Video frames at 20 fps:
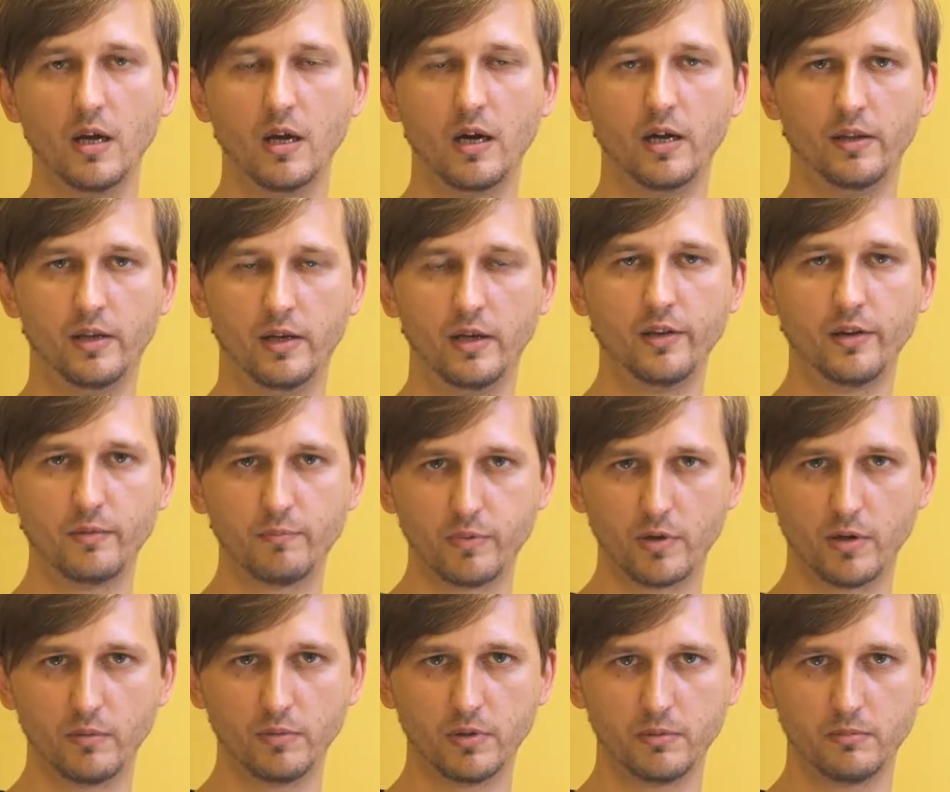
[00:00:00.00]
Another
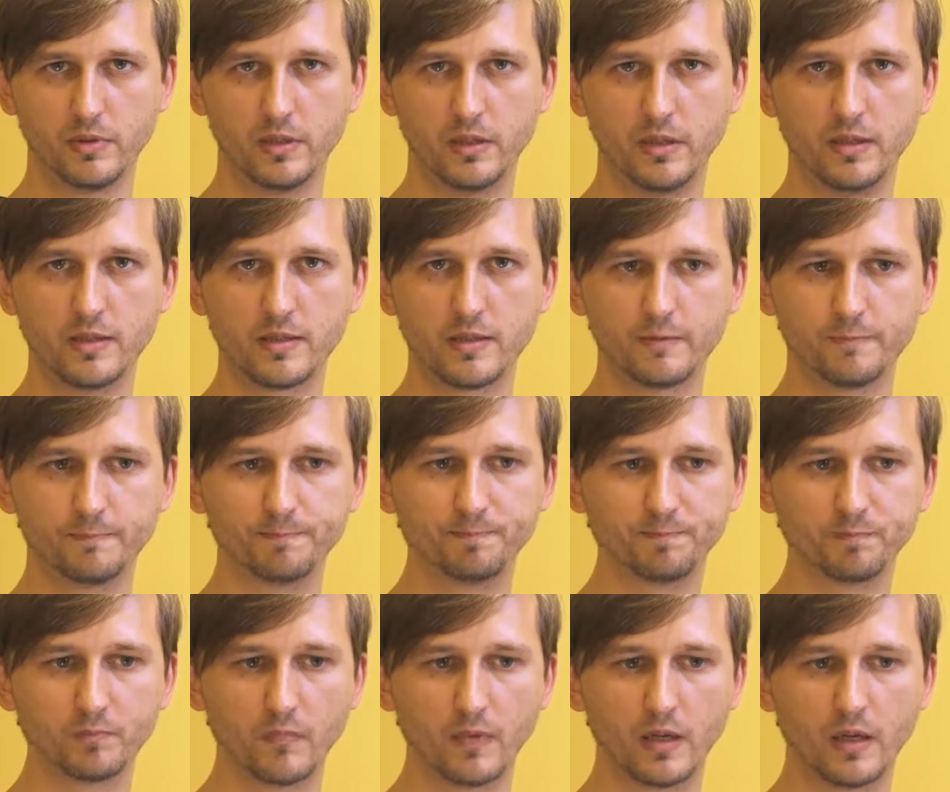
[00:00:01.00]
problem is
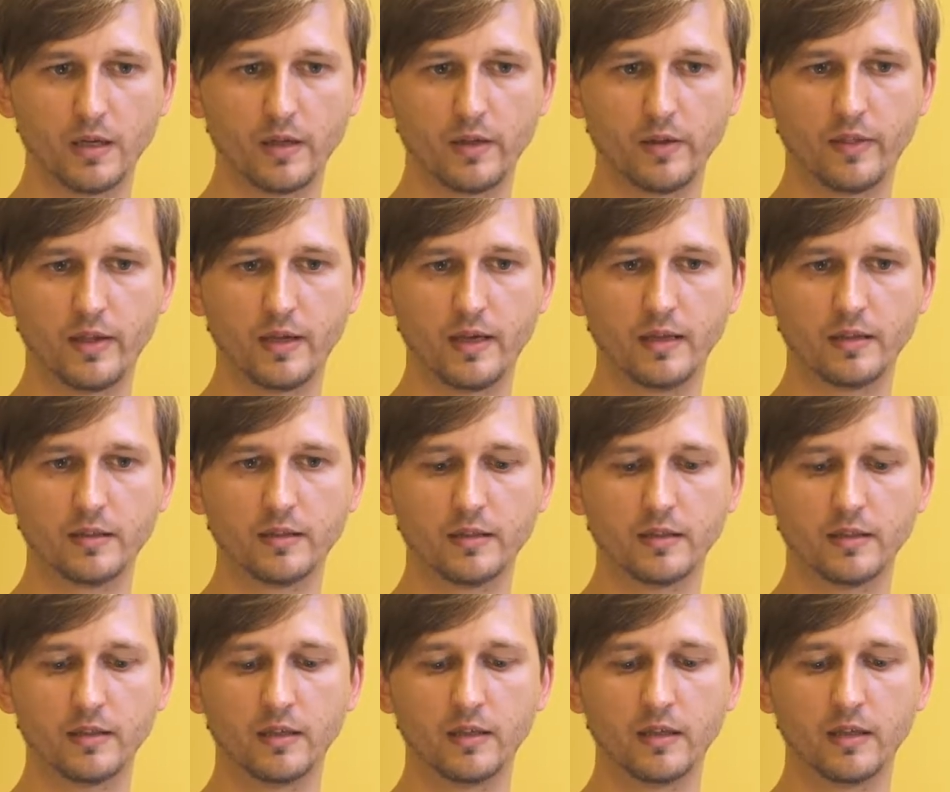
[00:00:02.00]
that
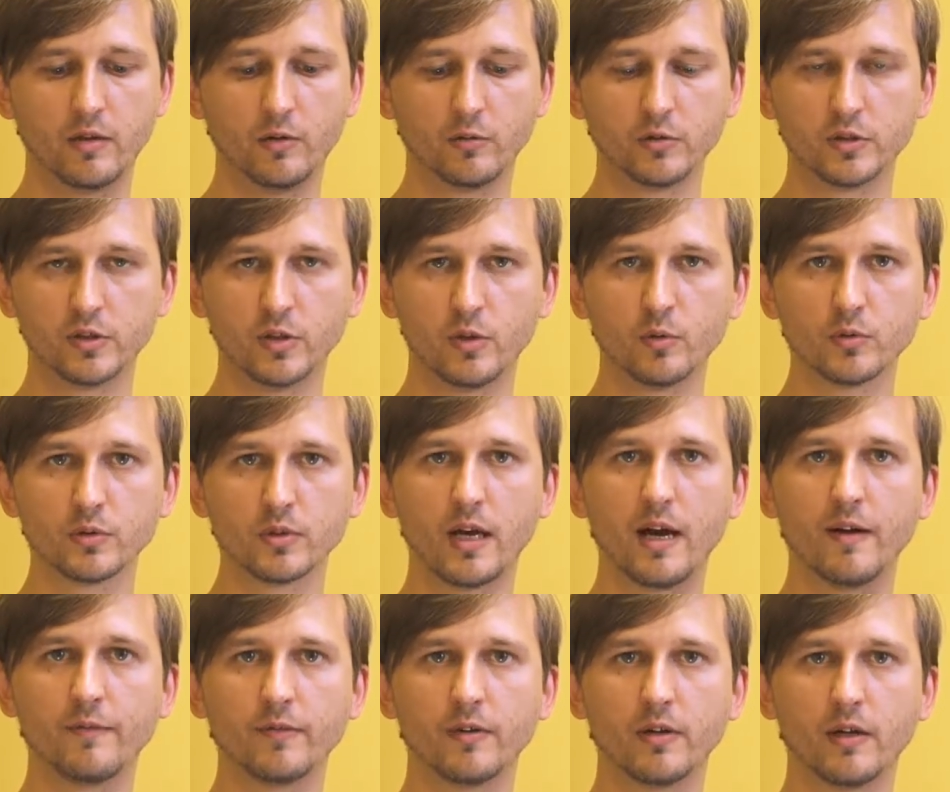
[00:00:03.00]
those nodes
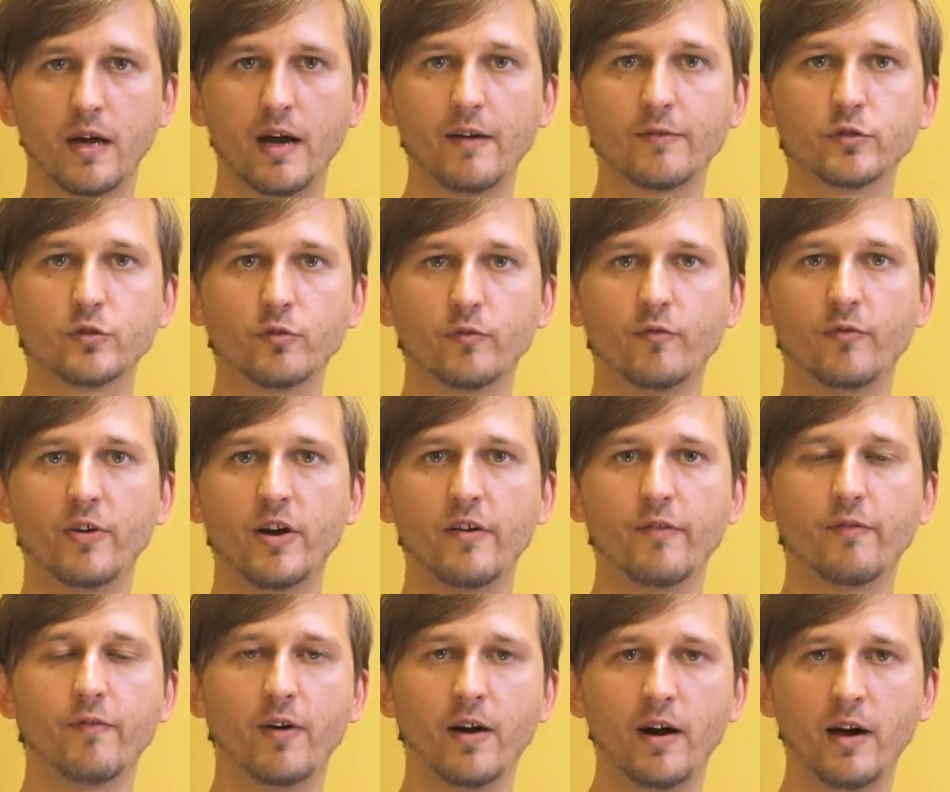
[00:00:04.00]
have to
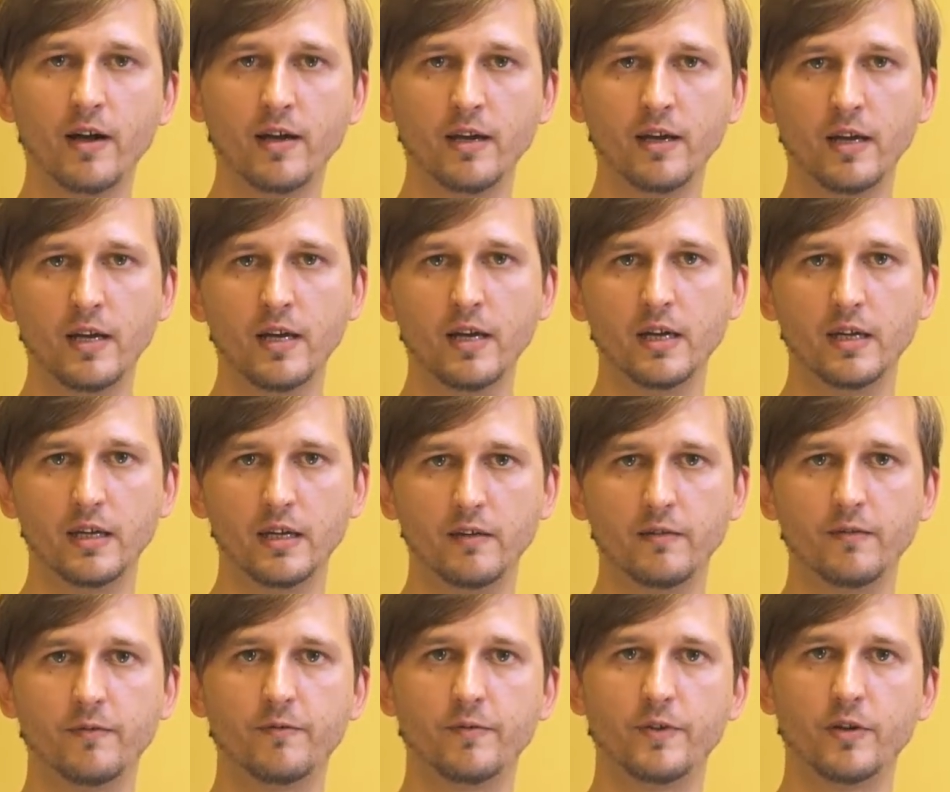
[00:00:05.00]
verify
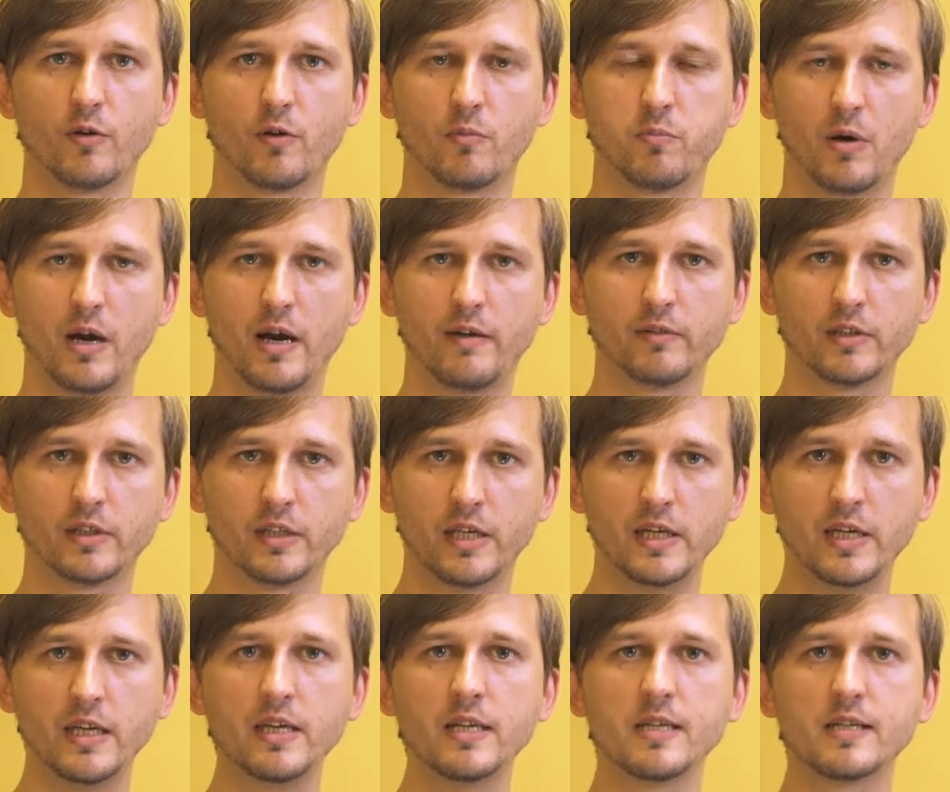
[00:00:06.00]
if your private
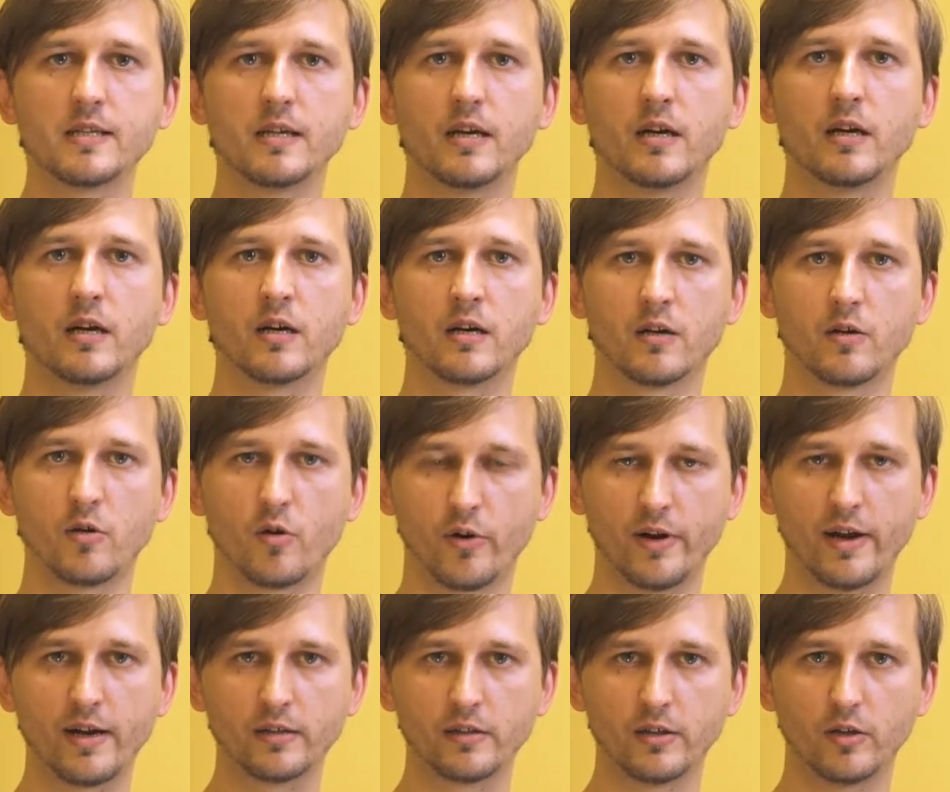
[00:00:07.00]
keys are
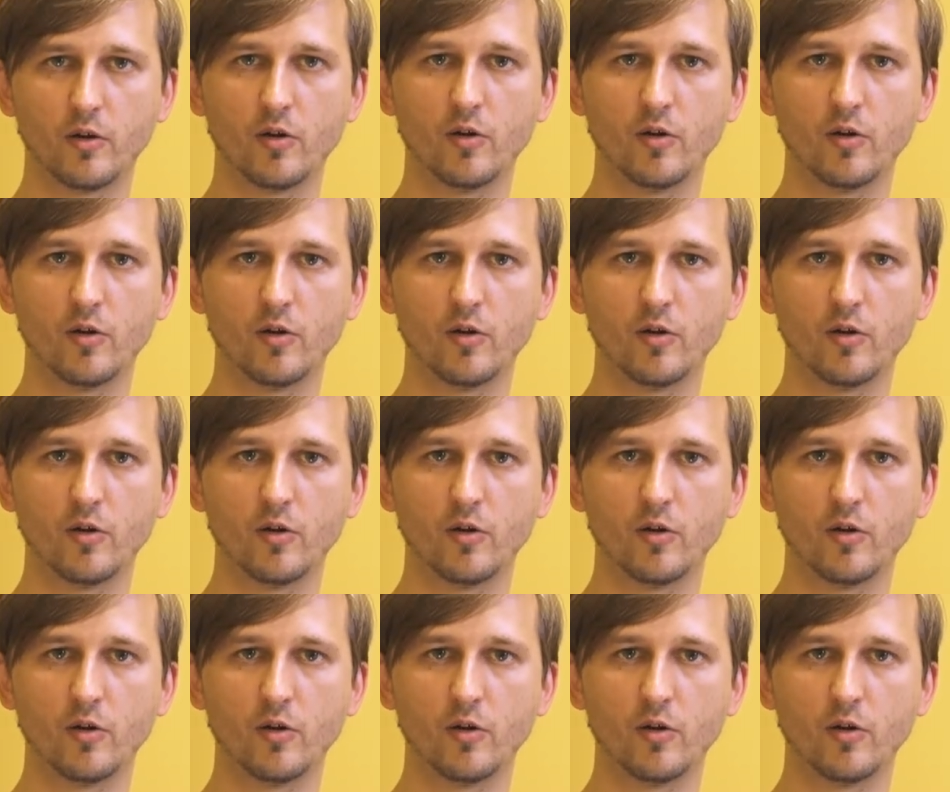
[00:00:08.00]
correct,